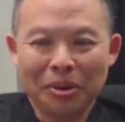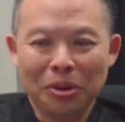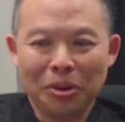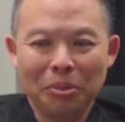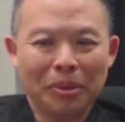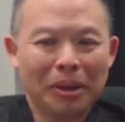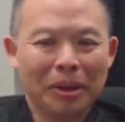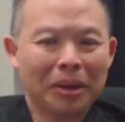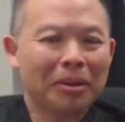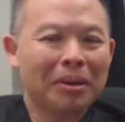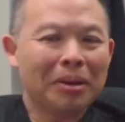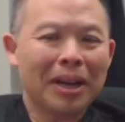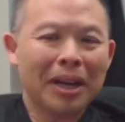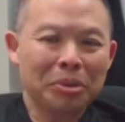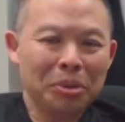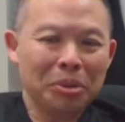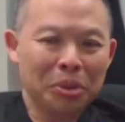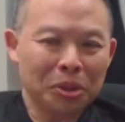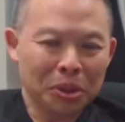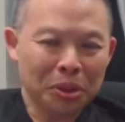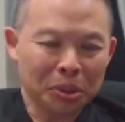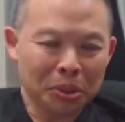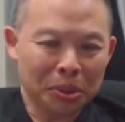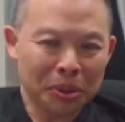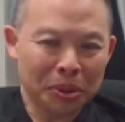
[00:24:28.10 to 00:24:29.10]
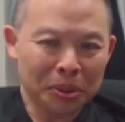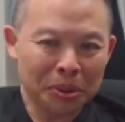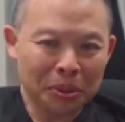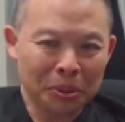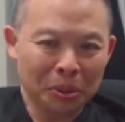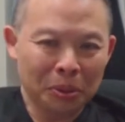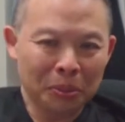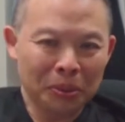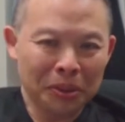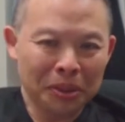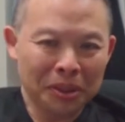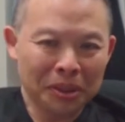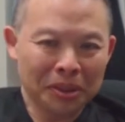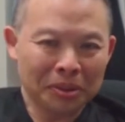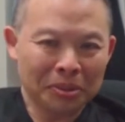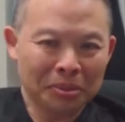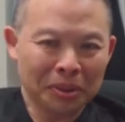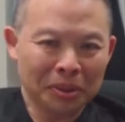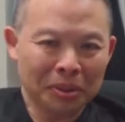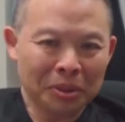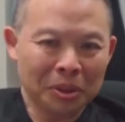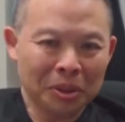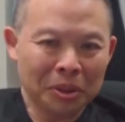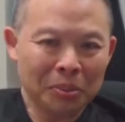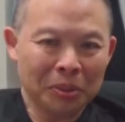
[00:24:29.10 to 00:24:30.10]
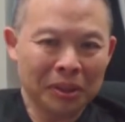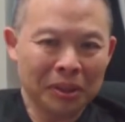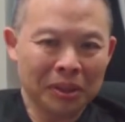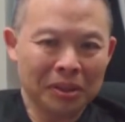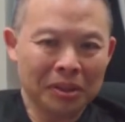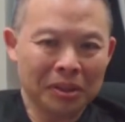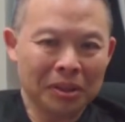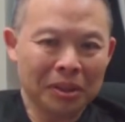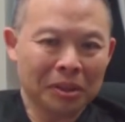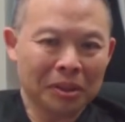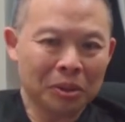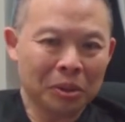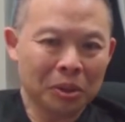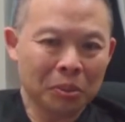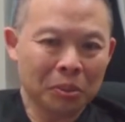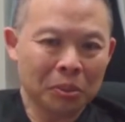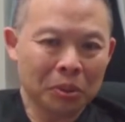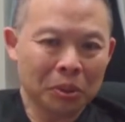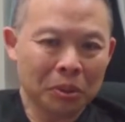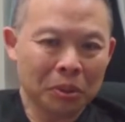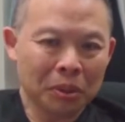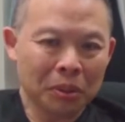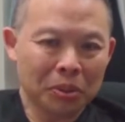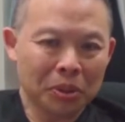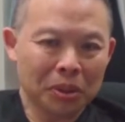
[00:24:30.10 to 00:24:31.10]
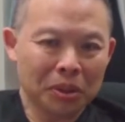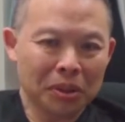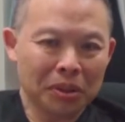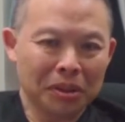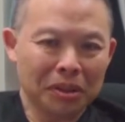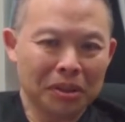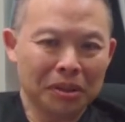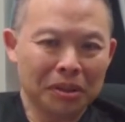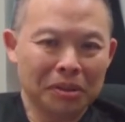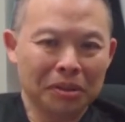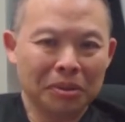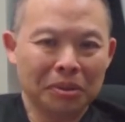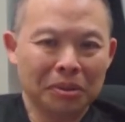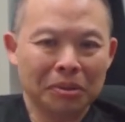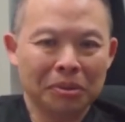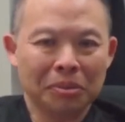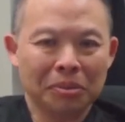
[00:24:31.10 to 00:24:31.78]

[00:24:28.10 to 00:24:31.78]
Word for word: no matter how you source your opiates, whether it's by a doctor's prescription,